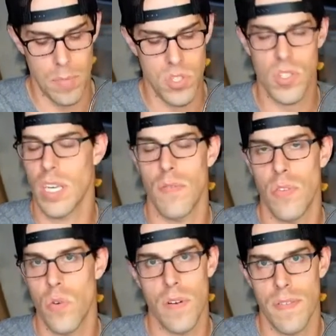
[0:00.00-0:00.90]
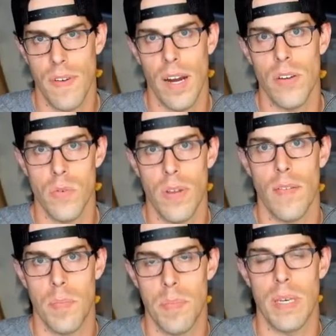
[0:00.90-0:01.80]
Just like if you threw it in a fire, you would
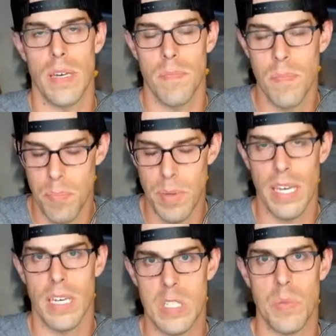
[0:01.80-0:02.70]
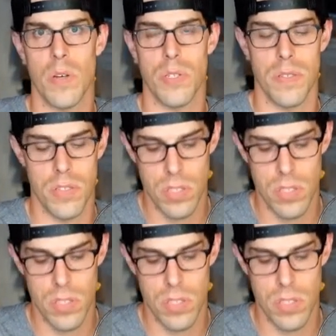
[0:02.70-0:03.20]
have a big explosion.